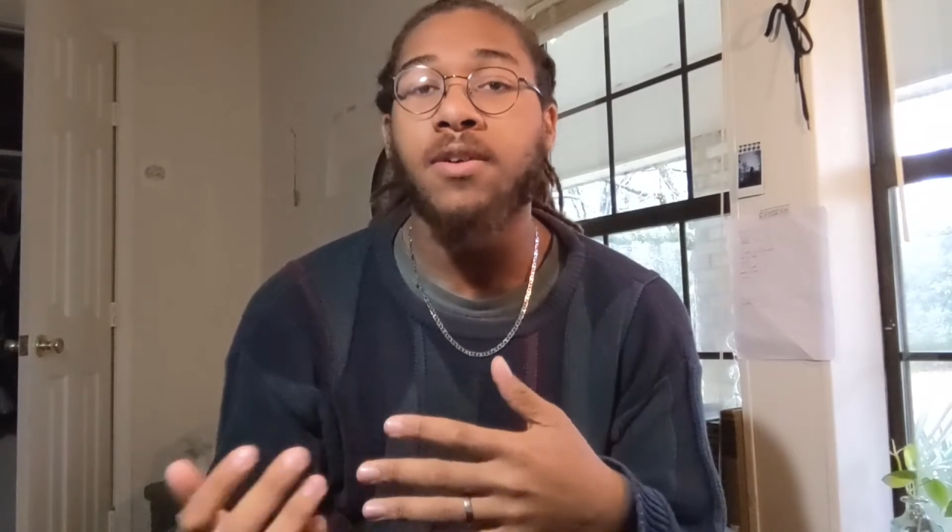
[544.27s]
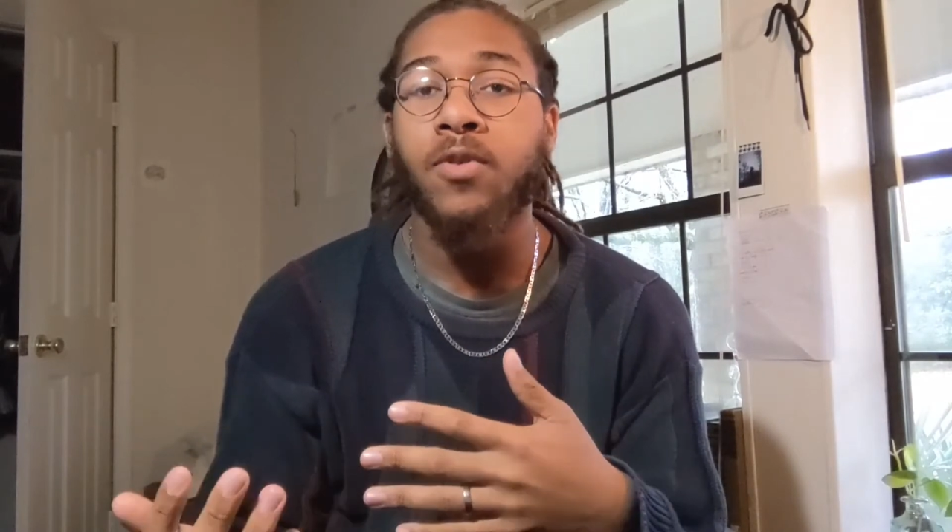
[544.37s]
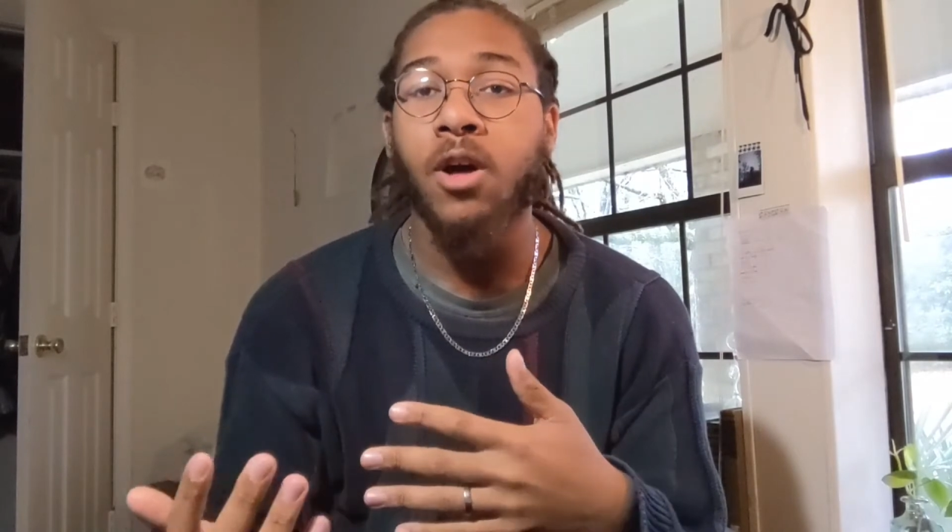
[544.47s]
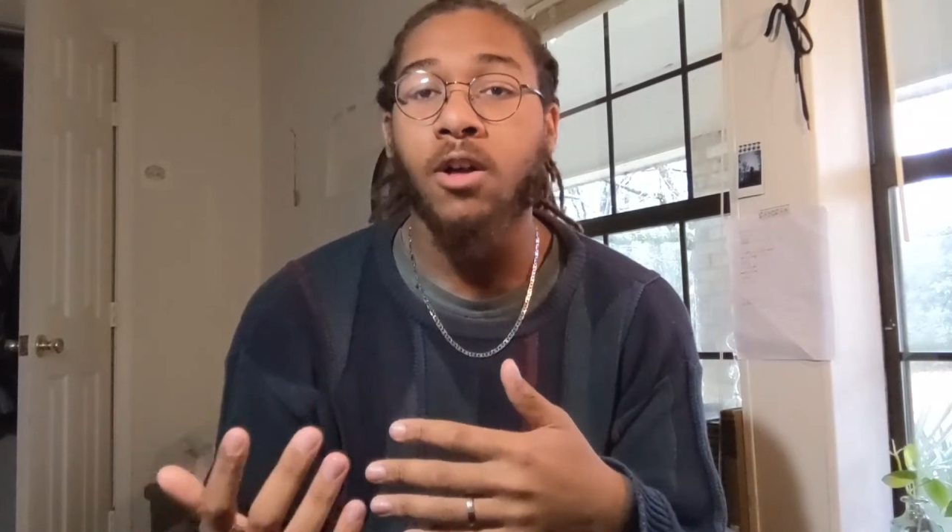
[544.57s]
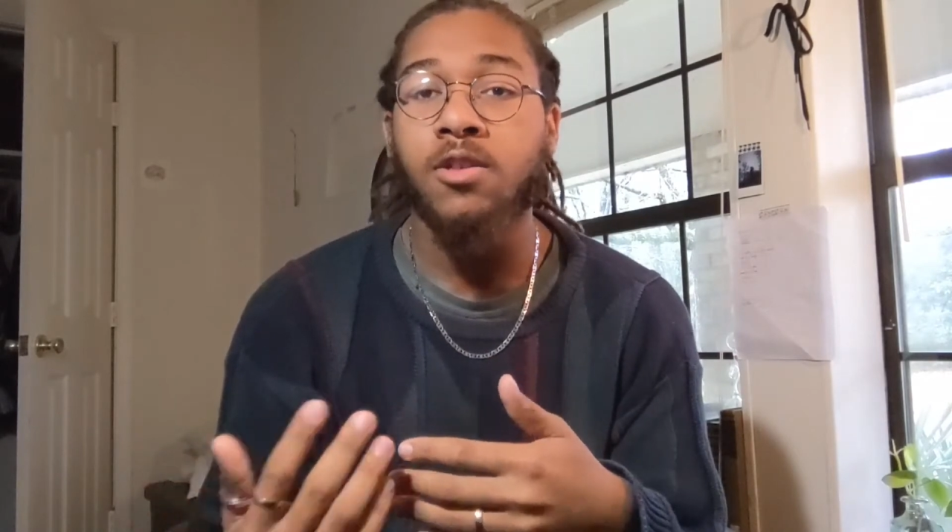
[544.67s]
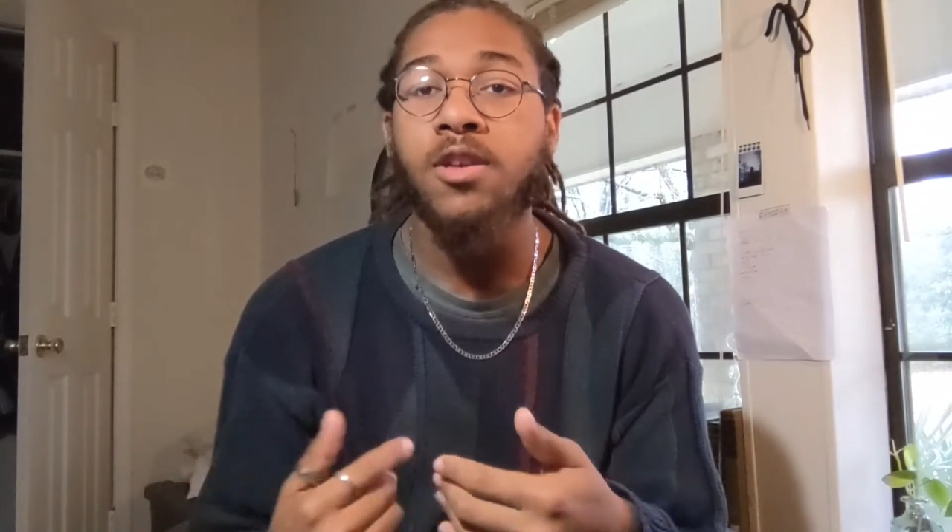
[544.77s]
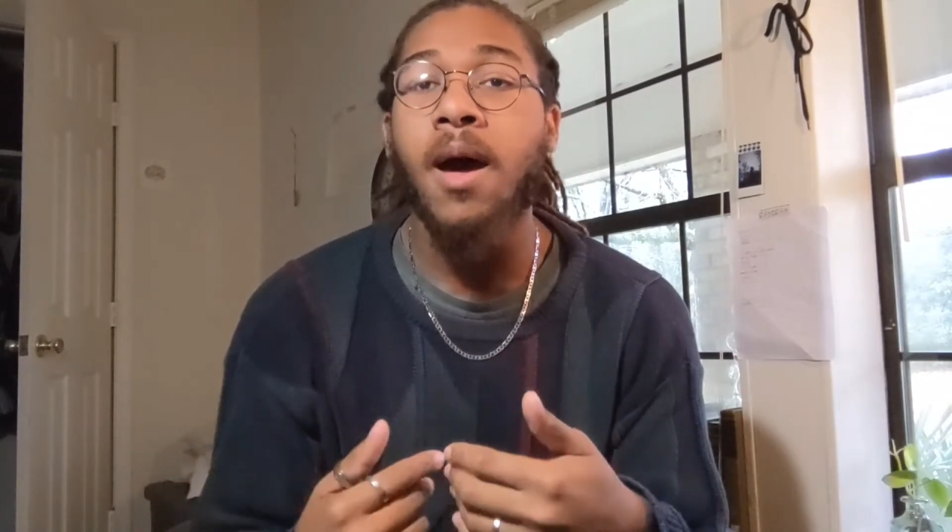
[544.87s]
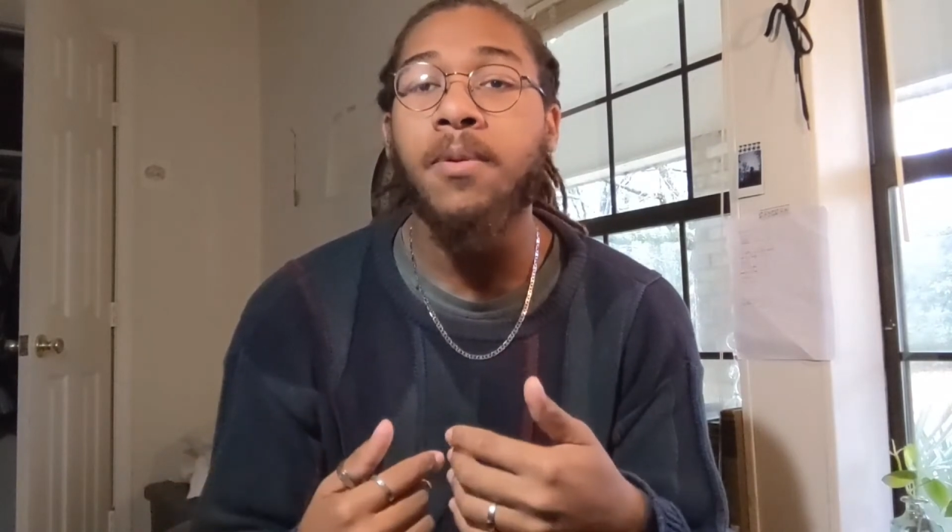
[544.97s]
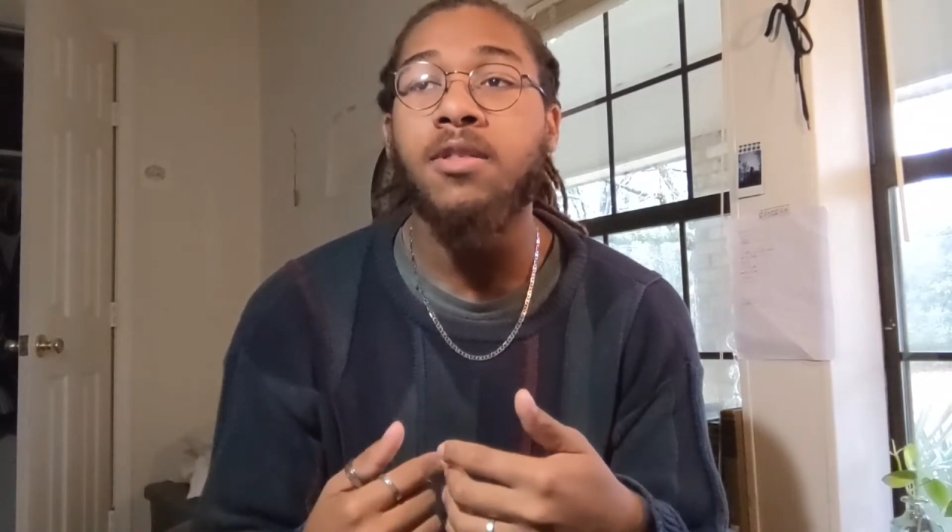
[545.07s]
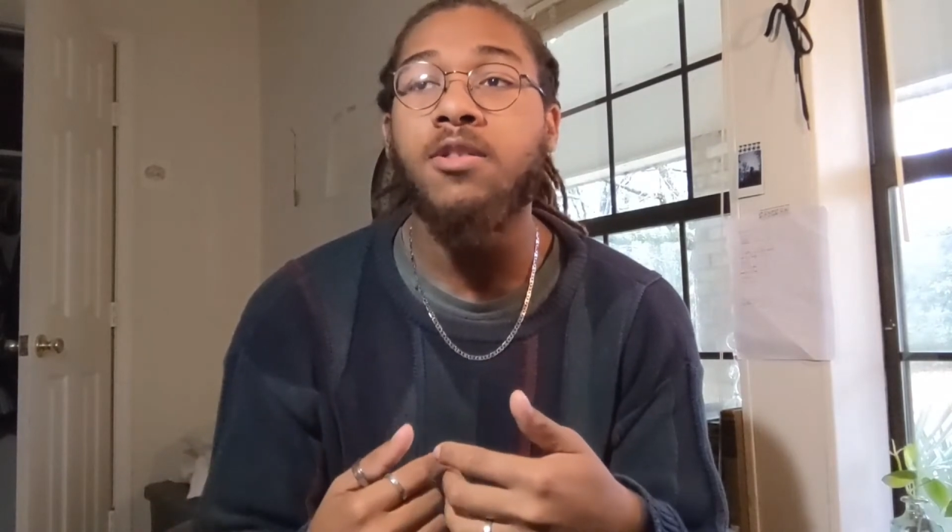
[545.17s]
if we all
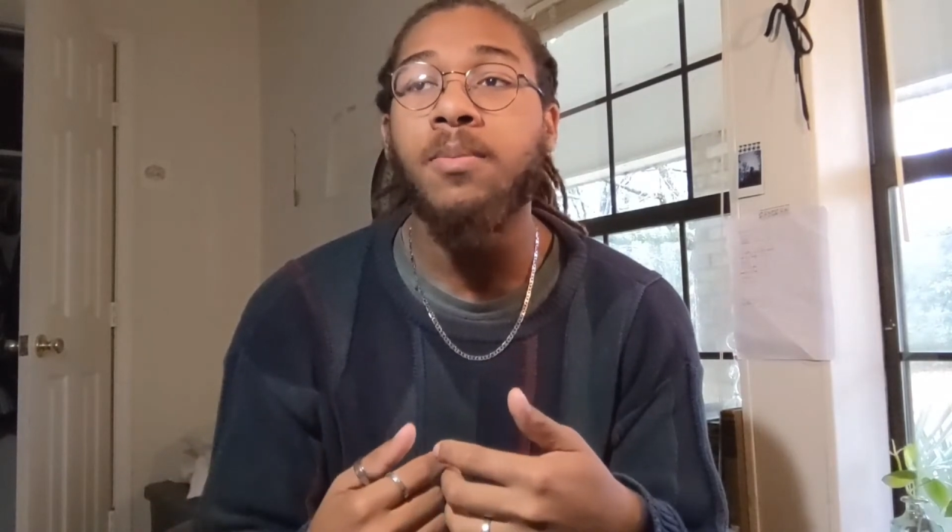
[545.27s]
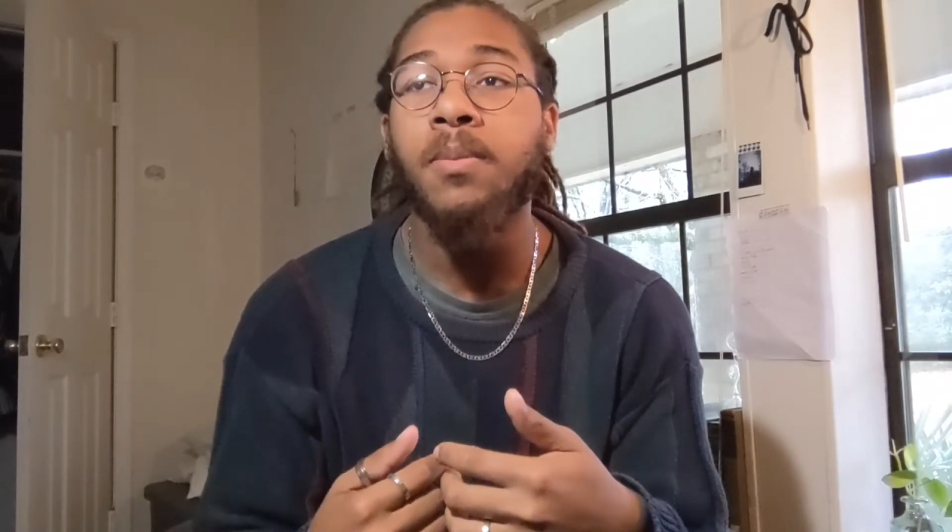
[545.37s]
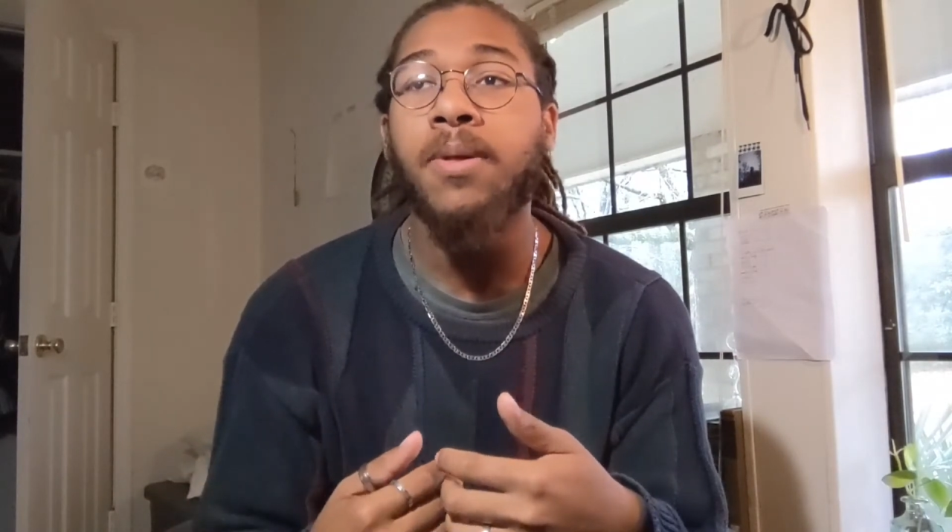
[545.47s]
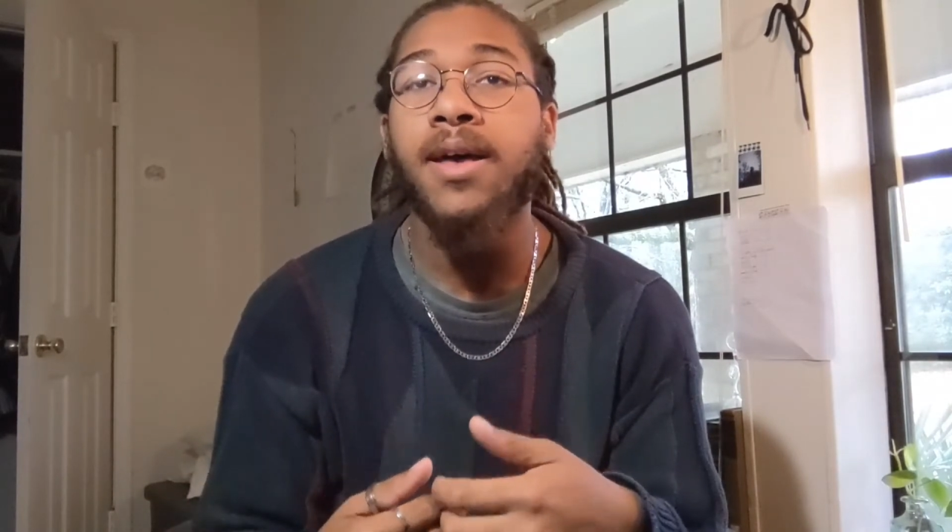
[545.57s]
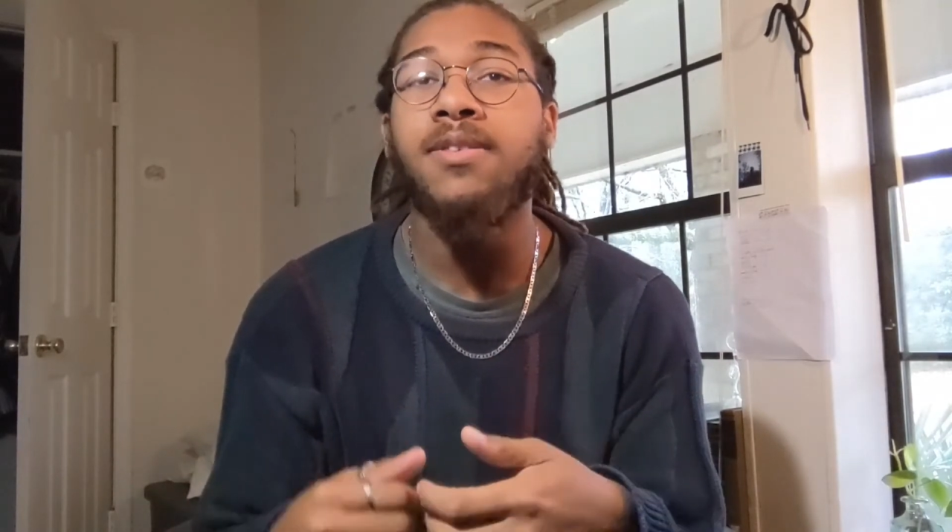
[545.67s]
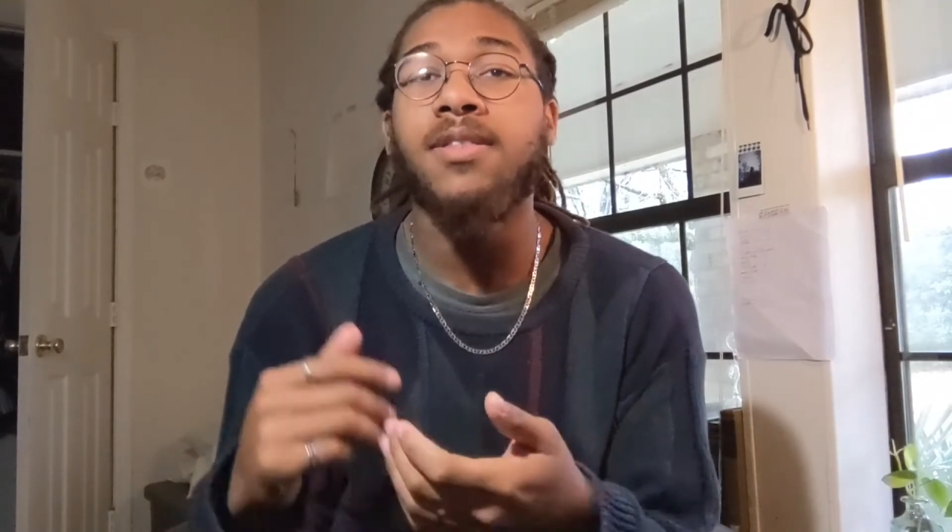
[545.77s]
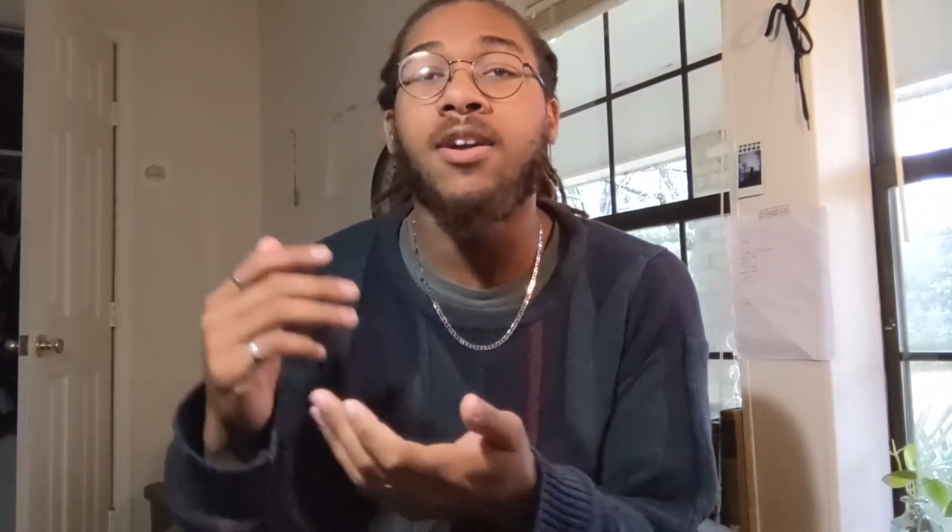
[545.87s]
stop consuming plastic,